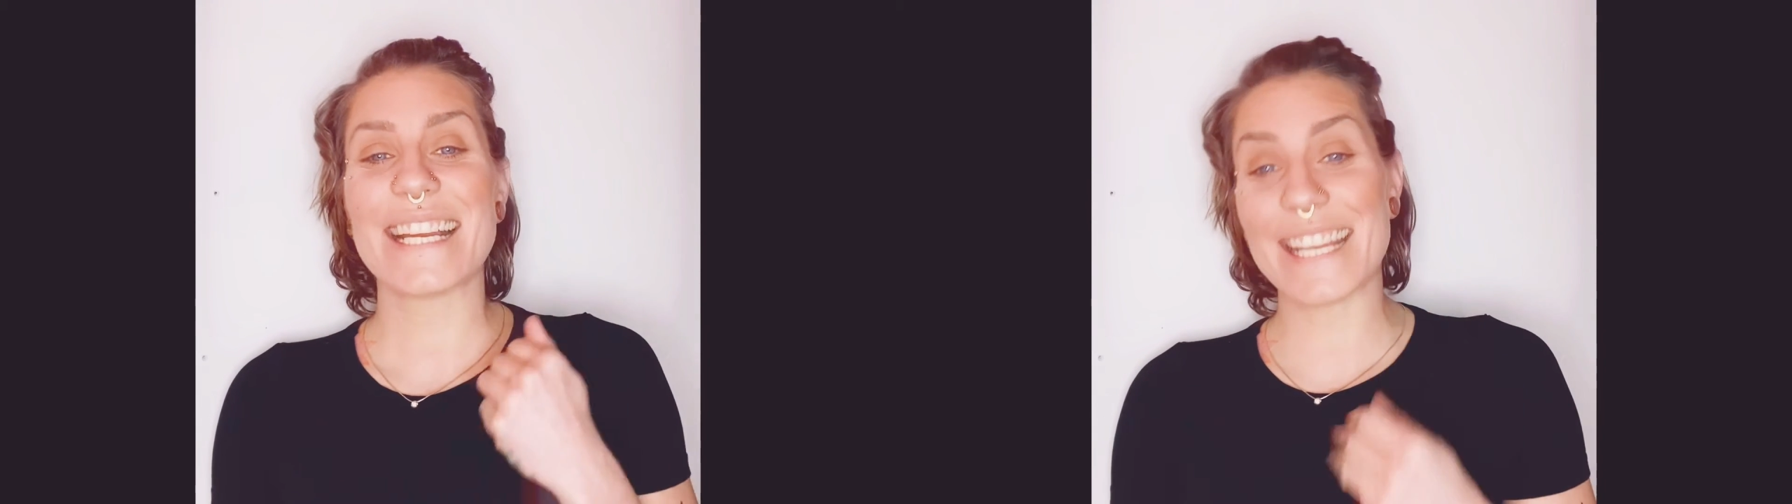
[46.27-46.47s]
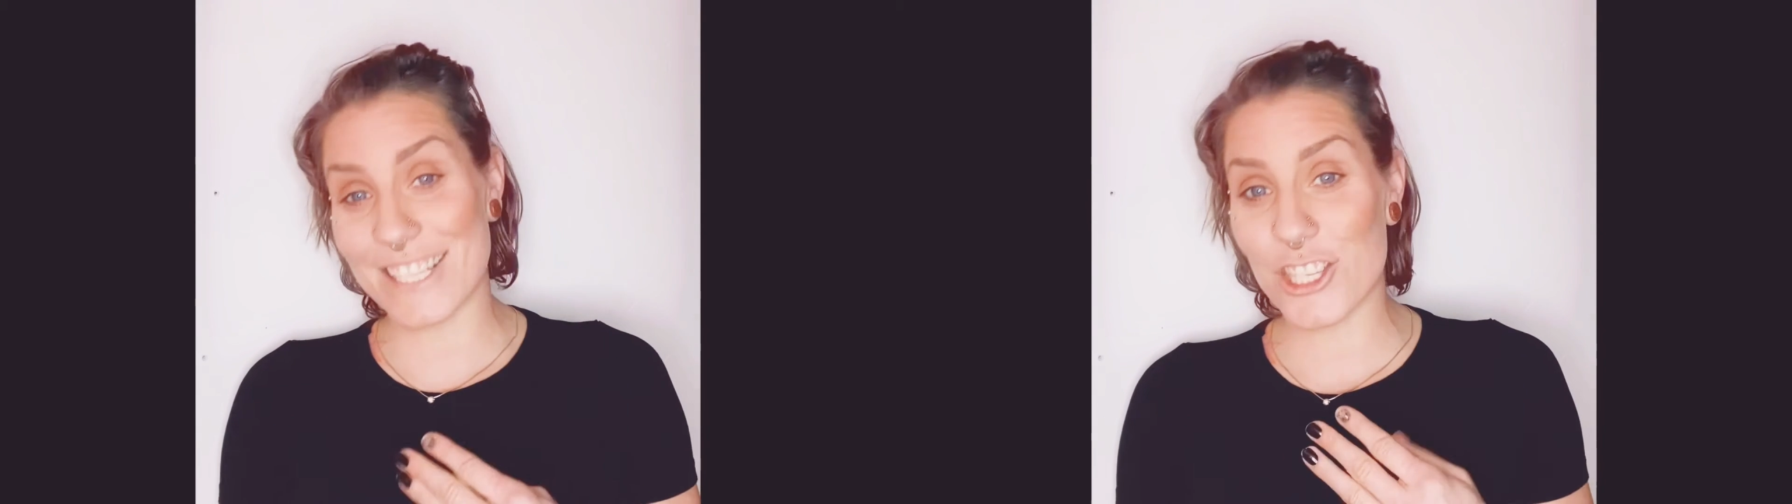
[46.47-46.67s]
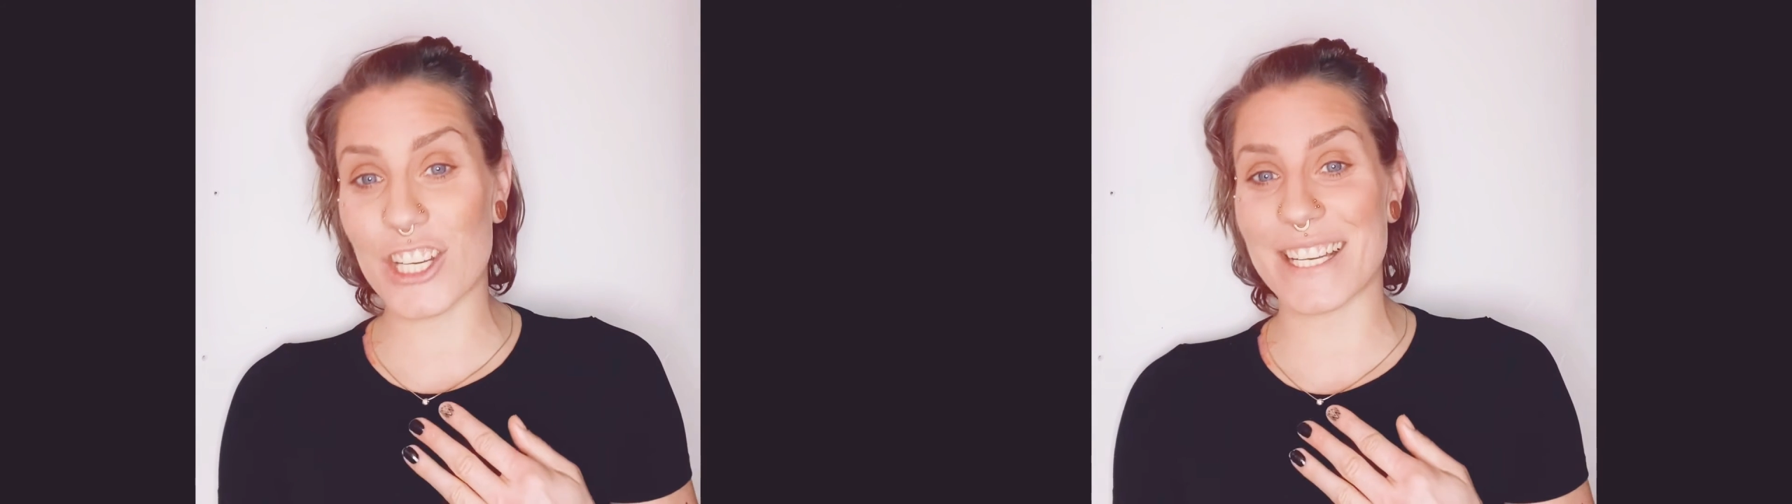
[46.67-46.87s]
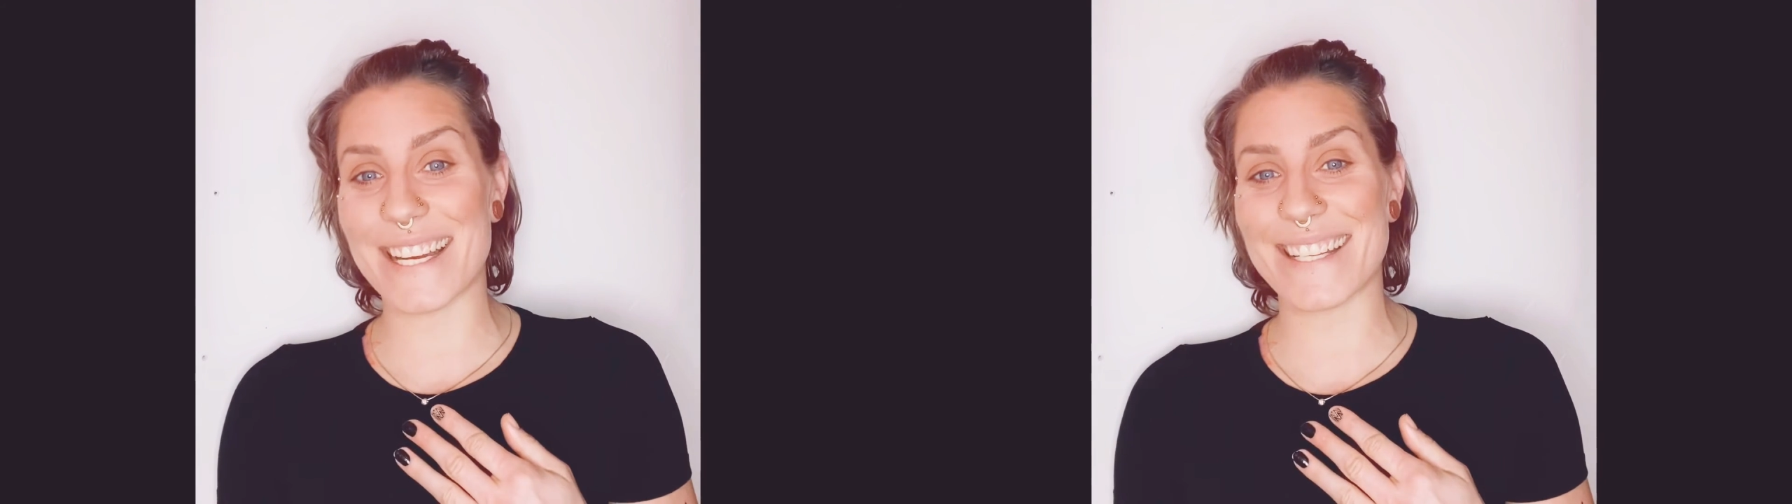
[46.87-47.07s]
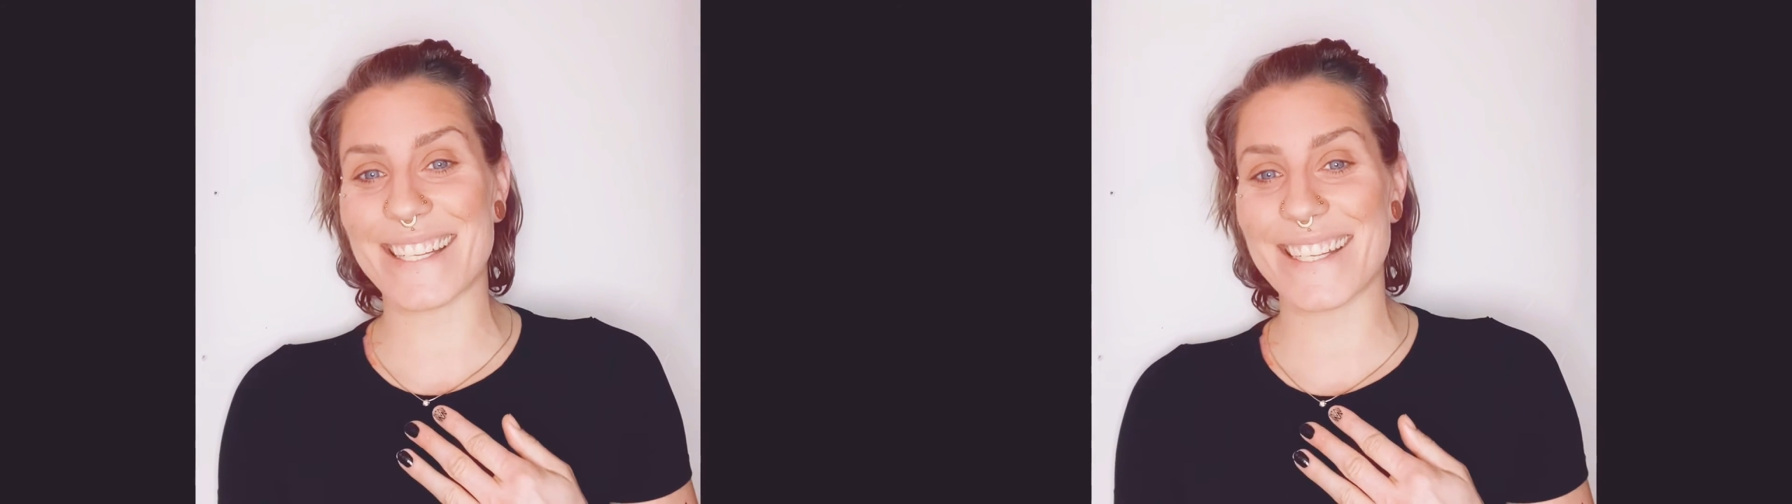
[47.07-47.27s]

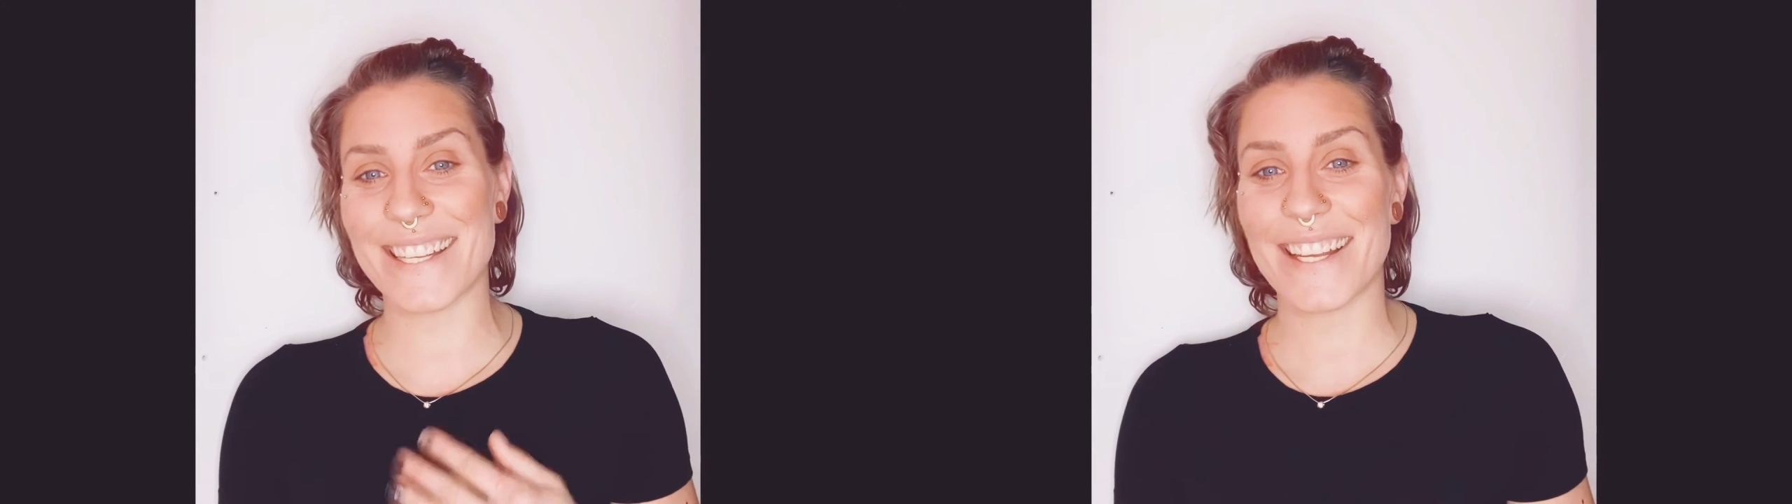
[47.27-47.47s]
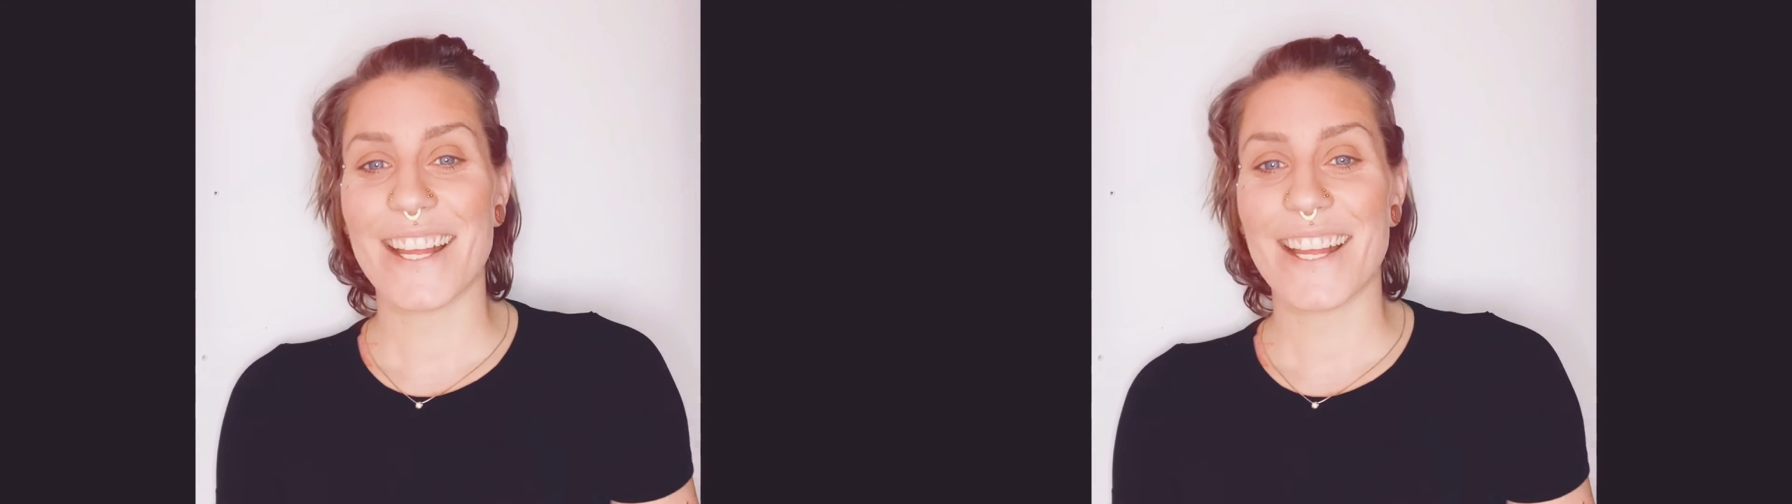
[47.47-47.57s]
itchiness.